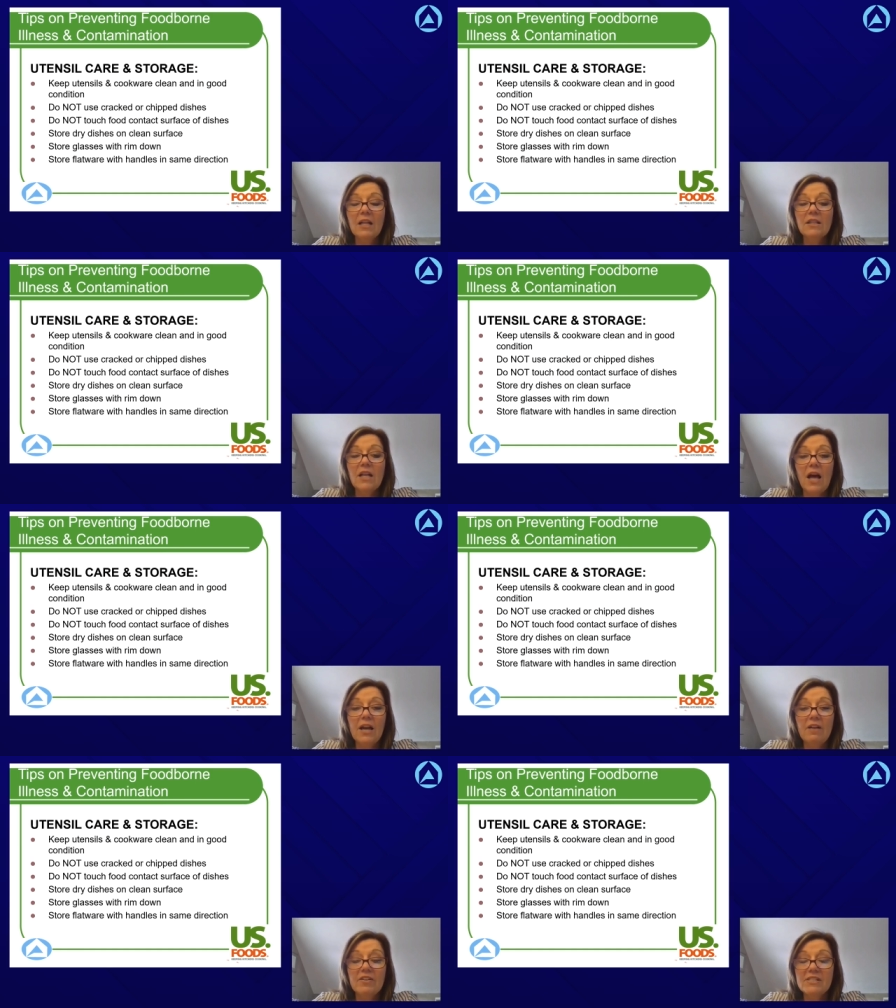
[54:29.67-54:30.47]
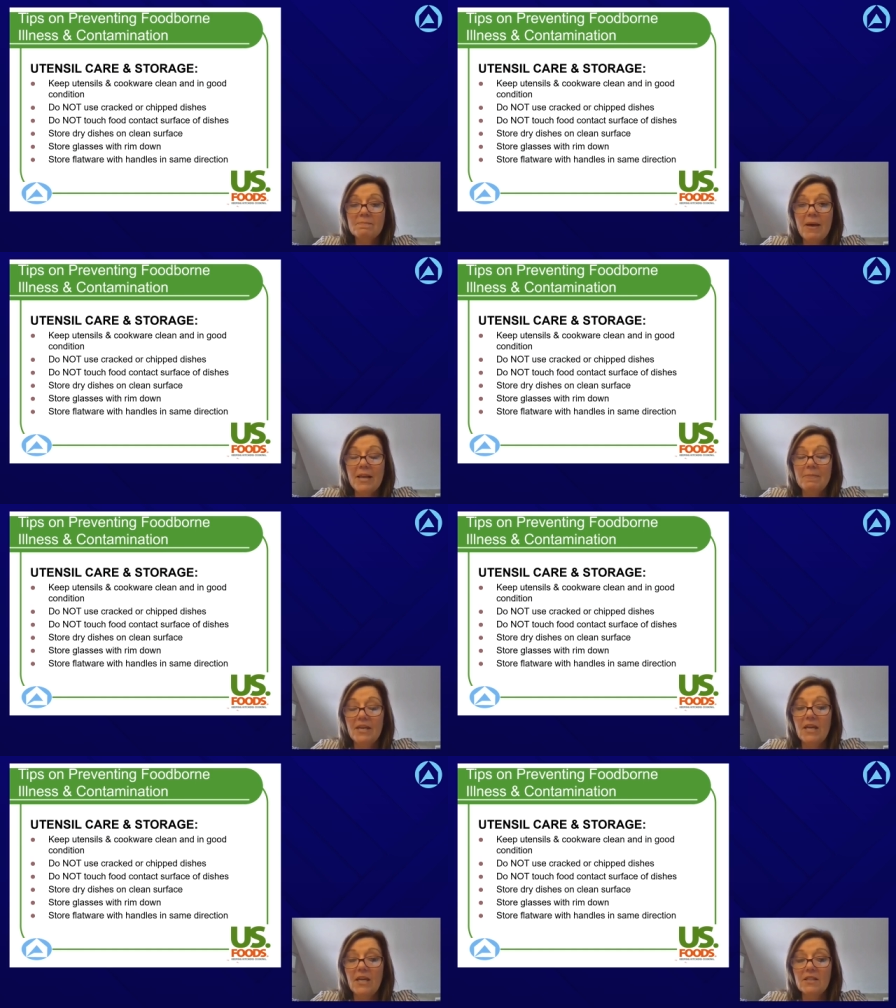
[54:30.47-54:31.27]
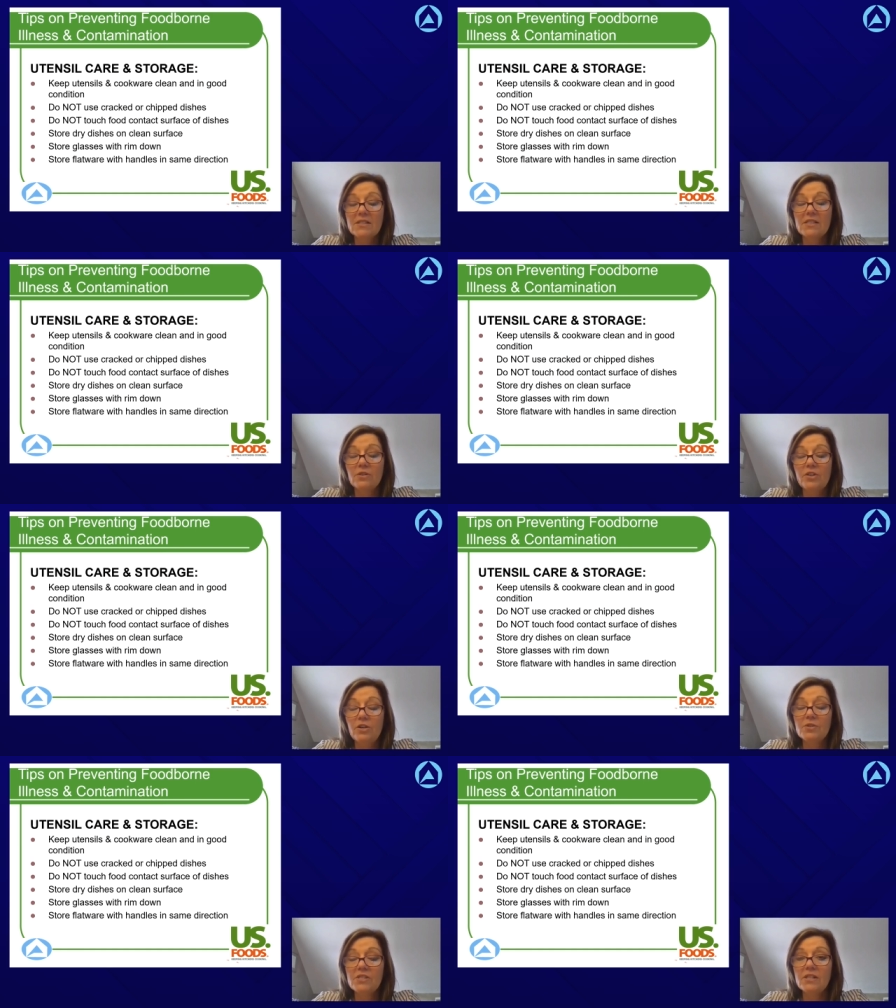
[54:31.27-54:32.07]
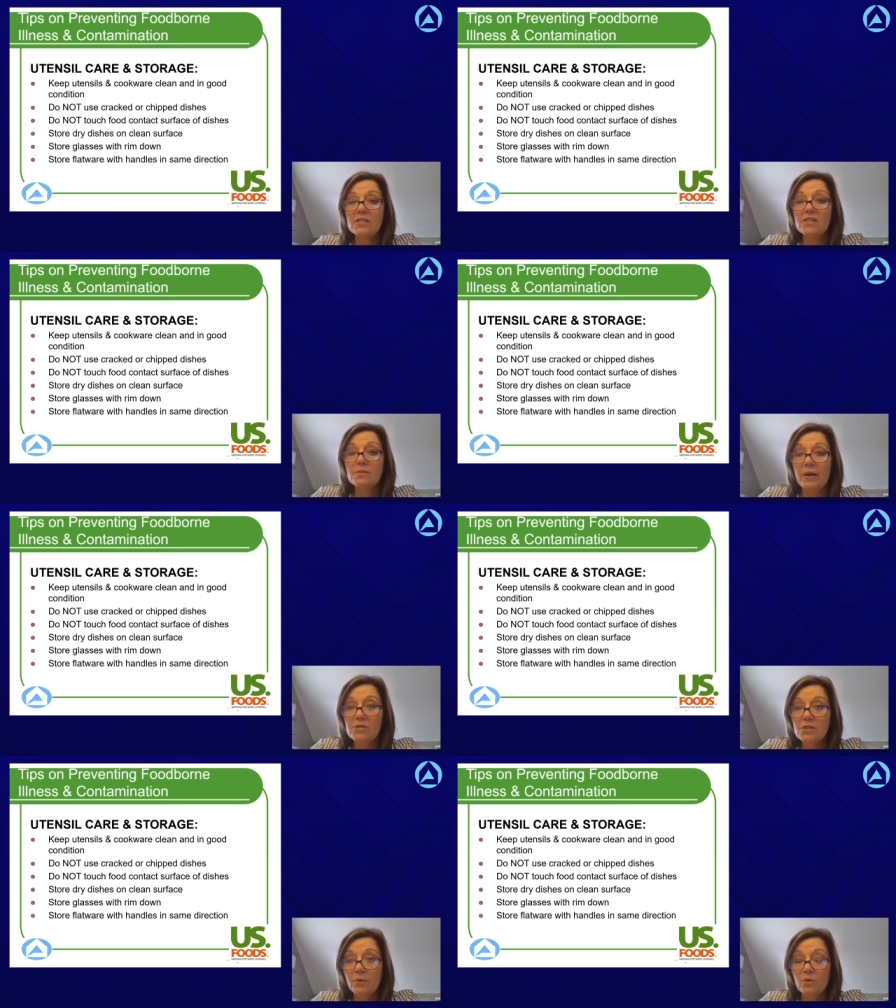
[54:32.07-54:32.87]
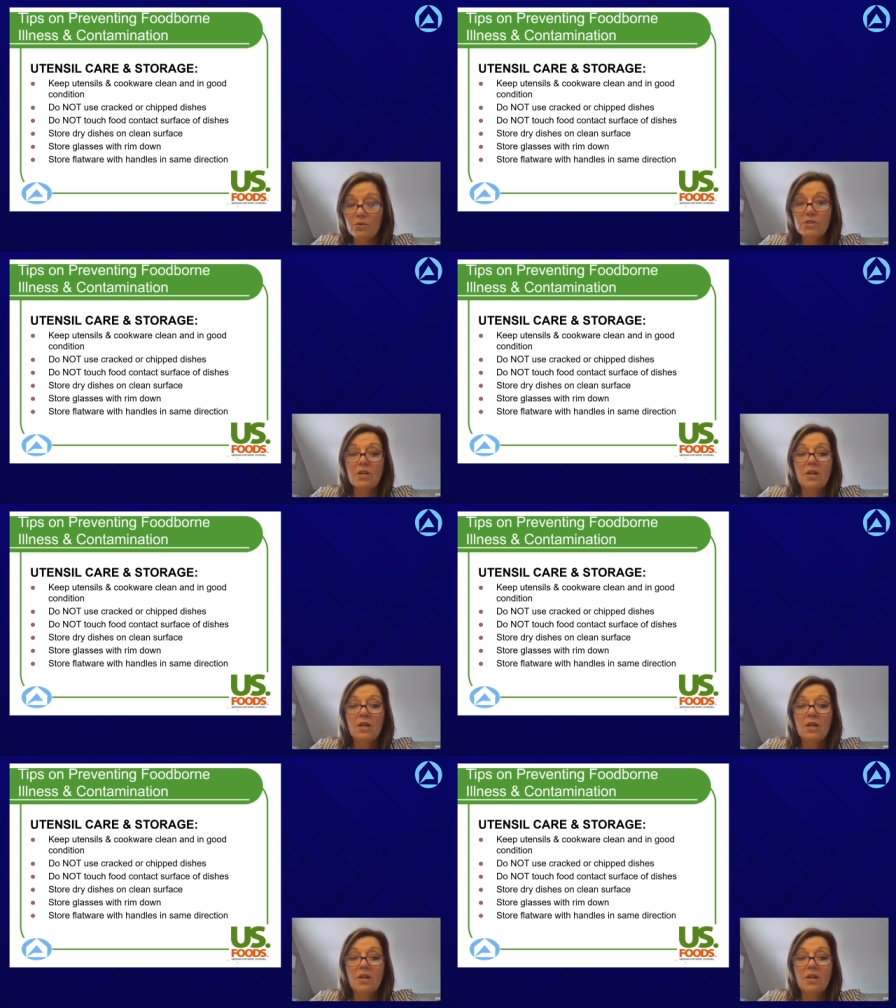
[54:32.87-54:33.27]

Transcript: A lot of us may be still using disposables.